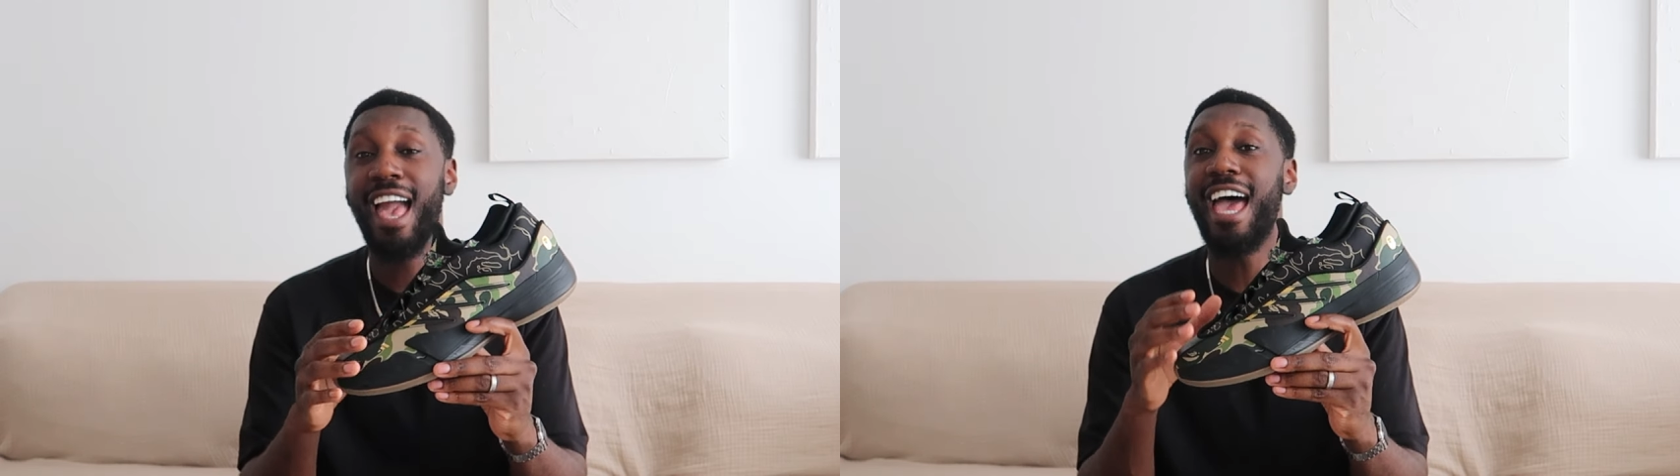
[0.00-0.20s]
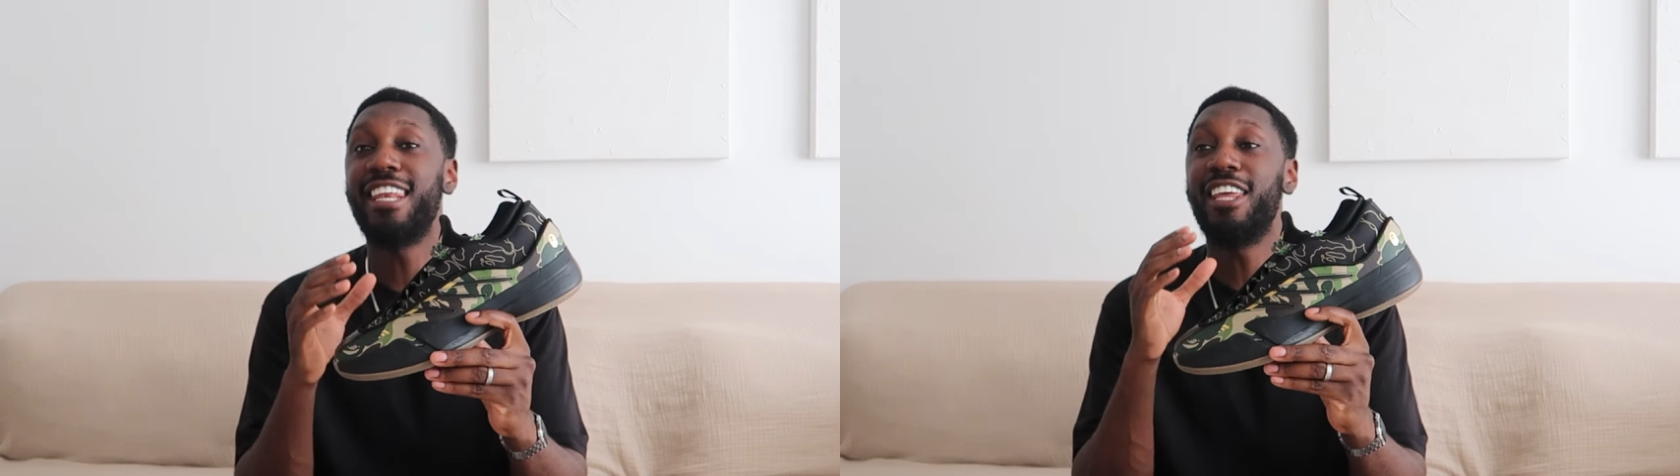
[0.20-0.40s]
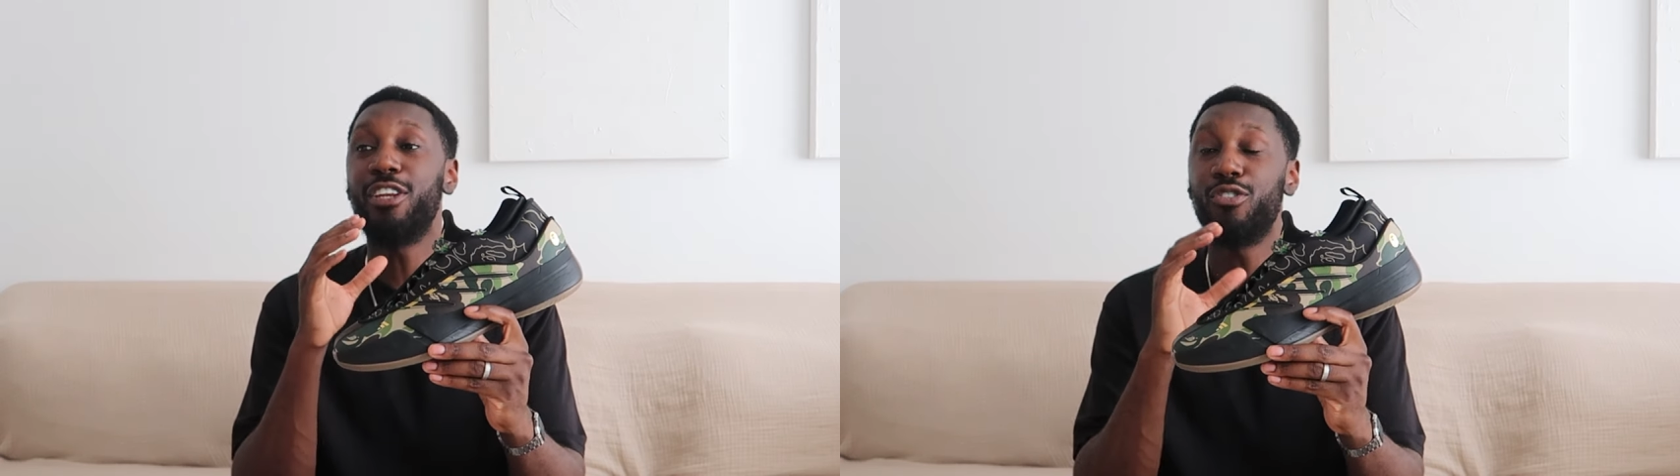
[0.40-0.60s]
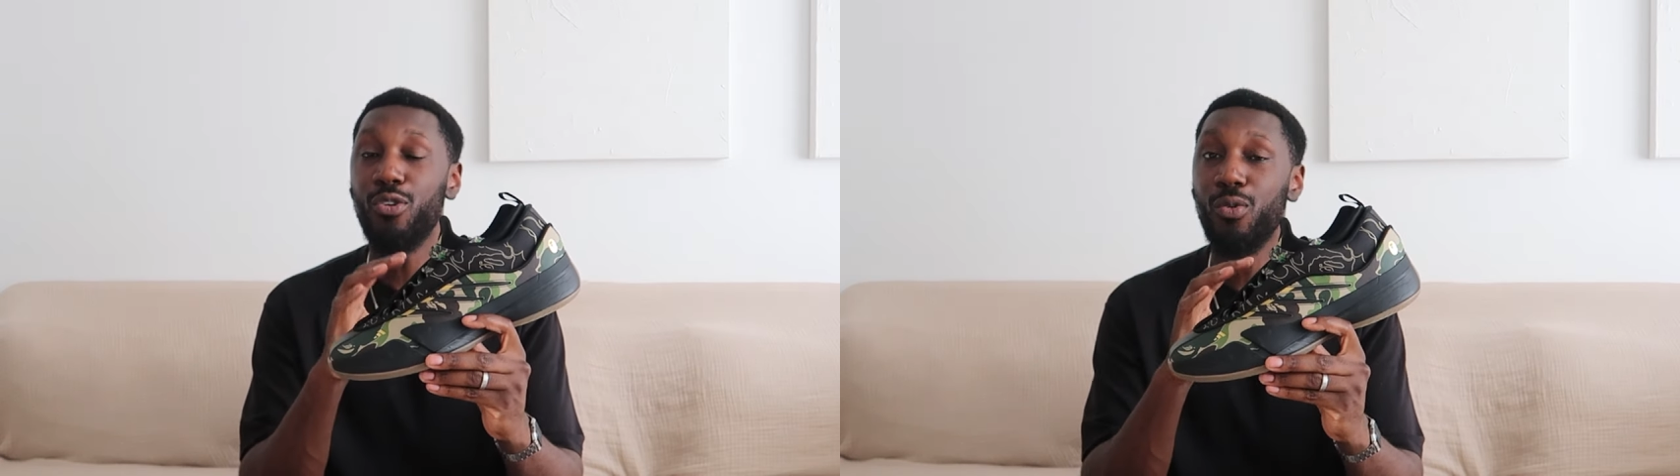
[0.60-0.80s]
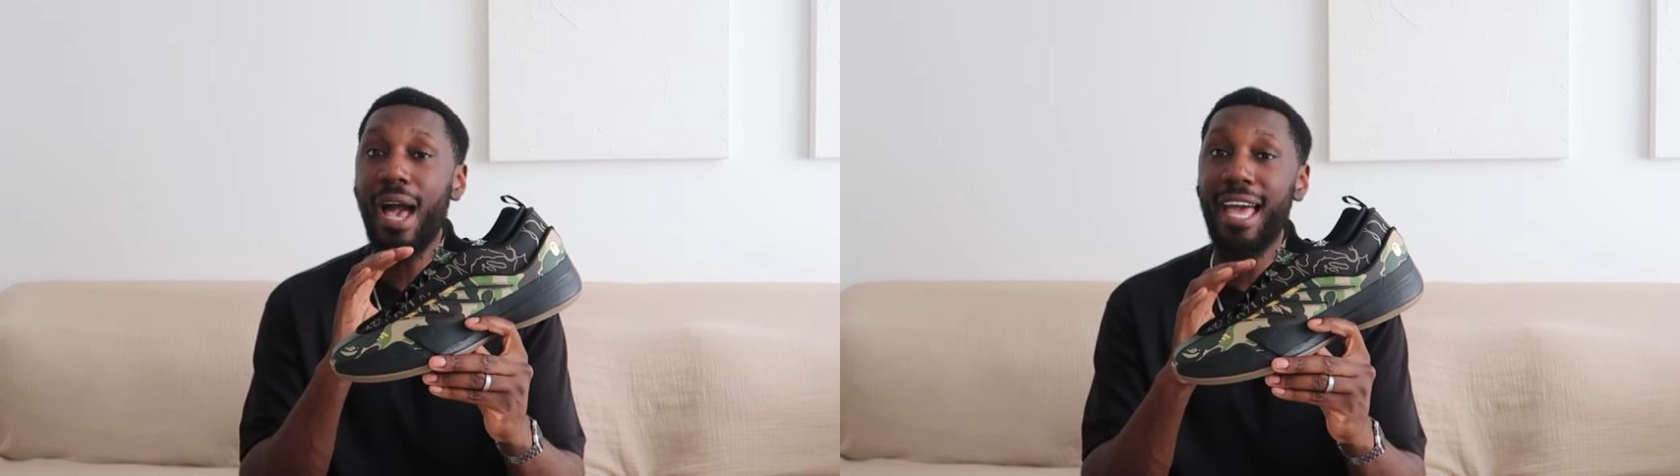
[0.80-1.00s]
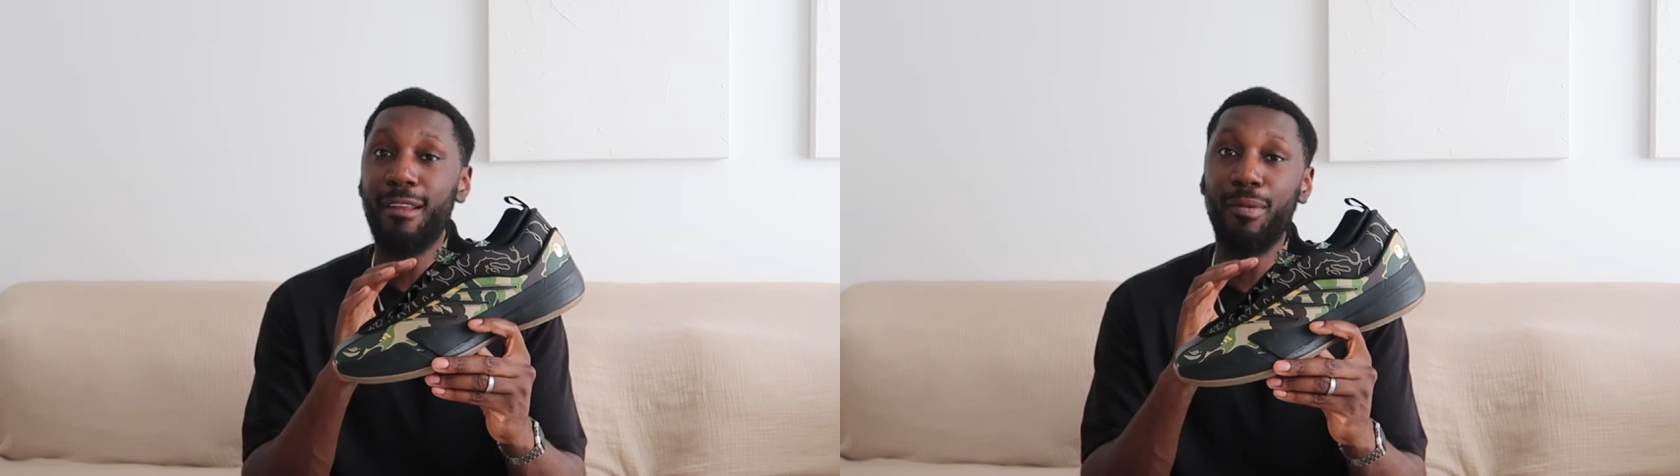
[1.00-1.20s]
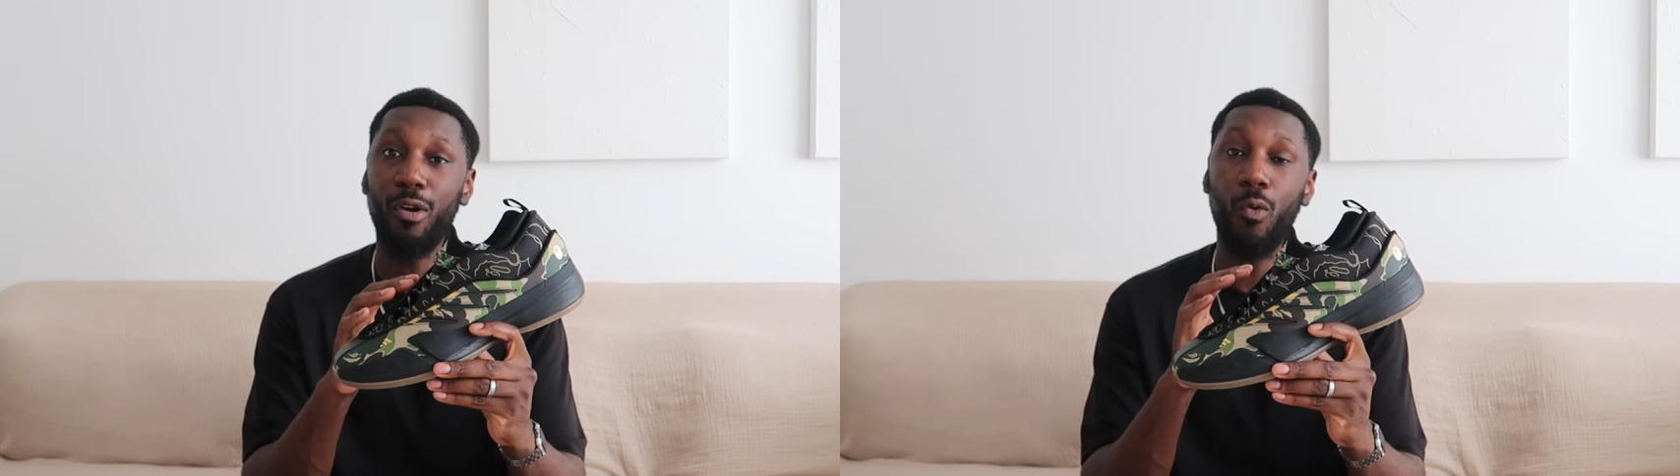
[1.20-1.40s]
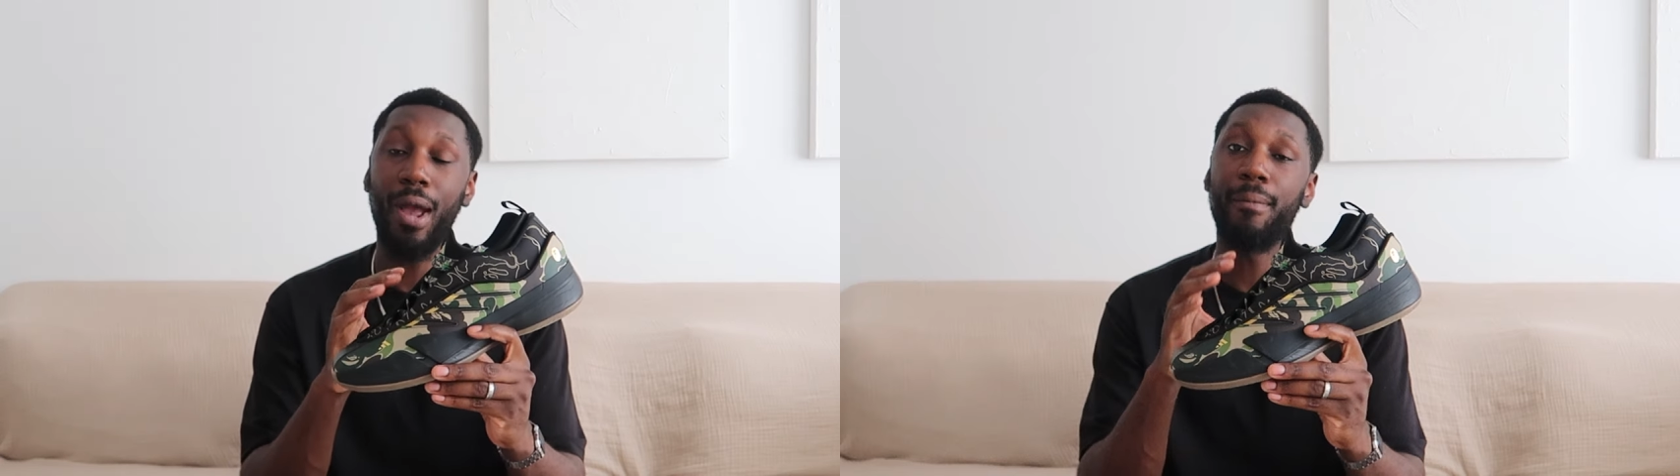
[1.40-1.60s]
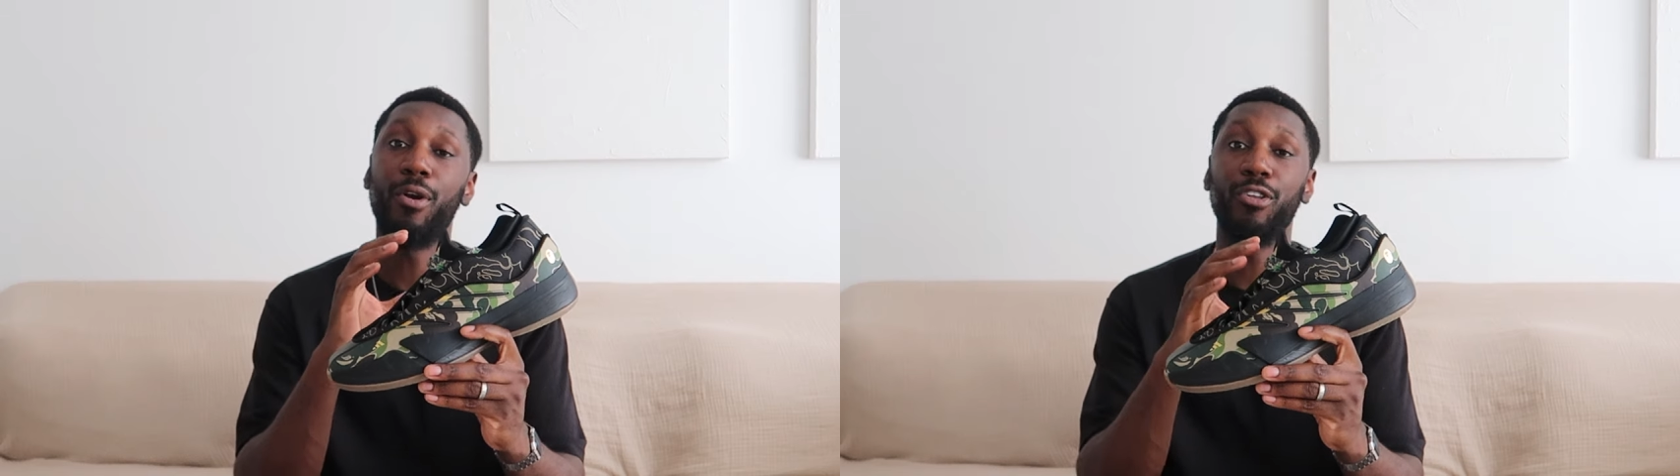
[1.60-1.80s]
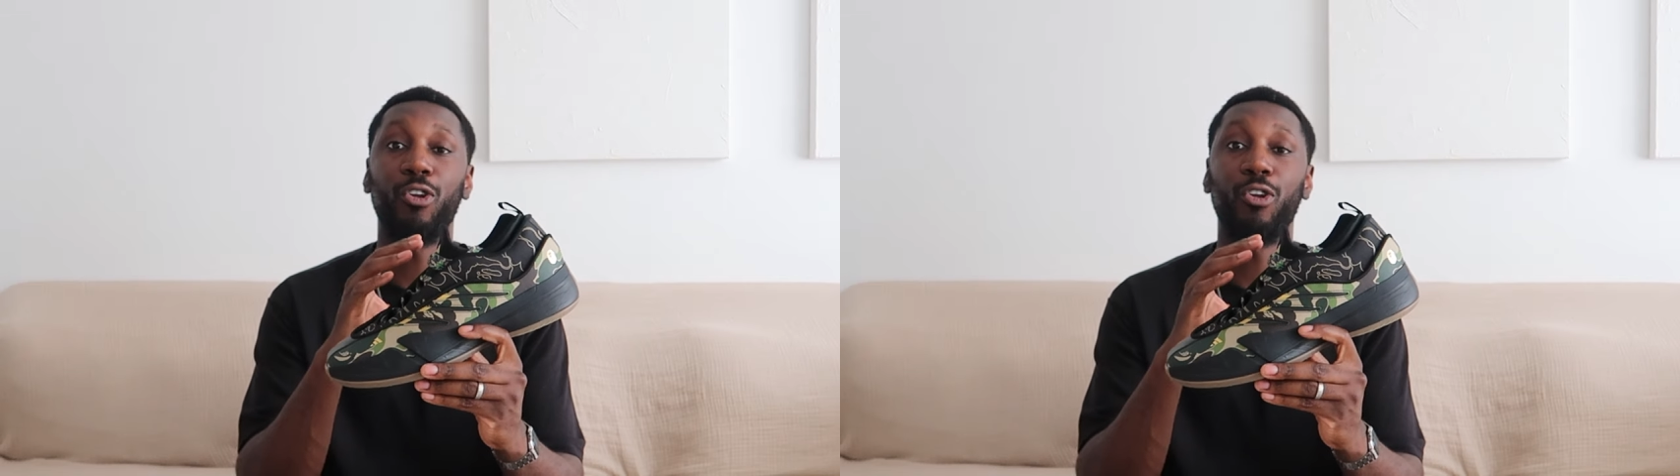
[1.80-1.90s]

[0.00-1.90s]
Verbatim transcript: And they do add a bit of weight because